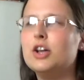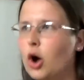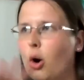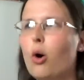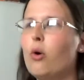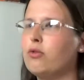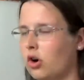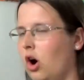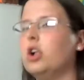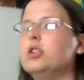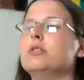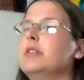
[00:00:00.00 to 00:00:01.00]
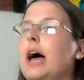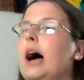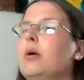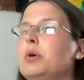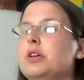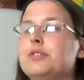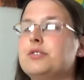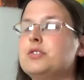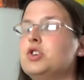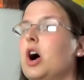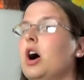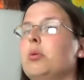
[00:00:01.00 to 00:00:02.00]
go over all of that with
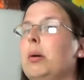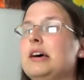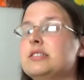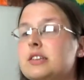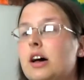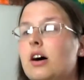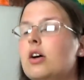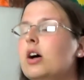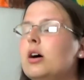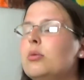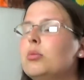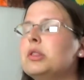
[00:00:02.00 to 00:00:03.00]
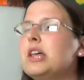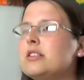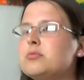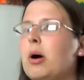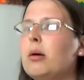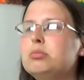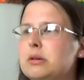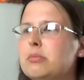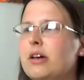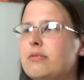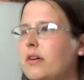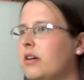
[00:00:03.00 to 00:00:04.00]
chalk pastel but that's probably
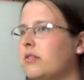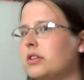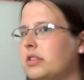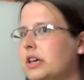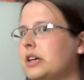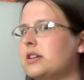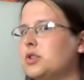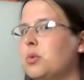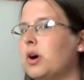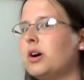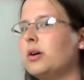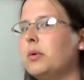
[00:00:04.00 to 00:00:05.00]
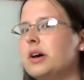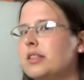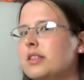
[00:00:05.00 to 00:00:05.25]
my favorite thing to work with